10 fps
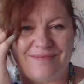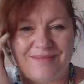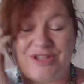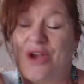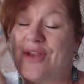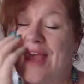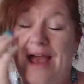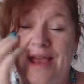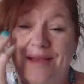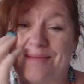It's
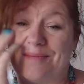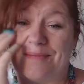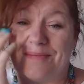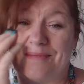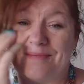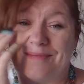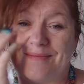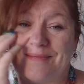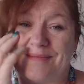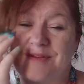okay.
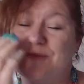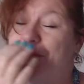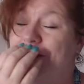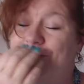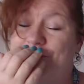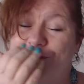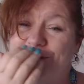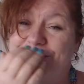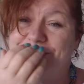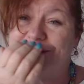It's my
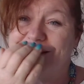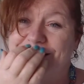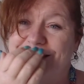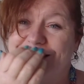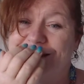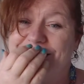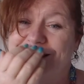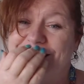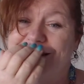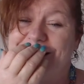truth.
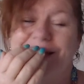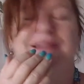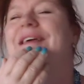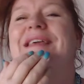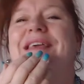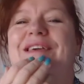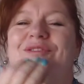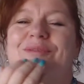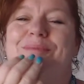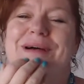I
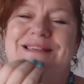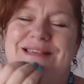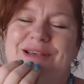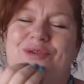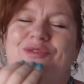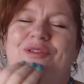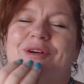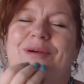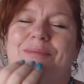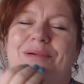give myself
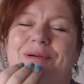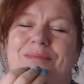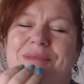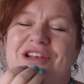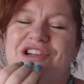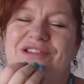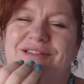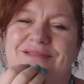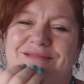permission.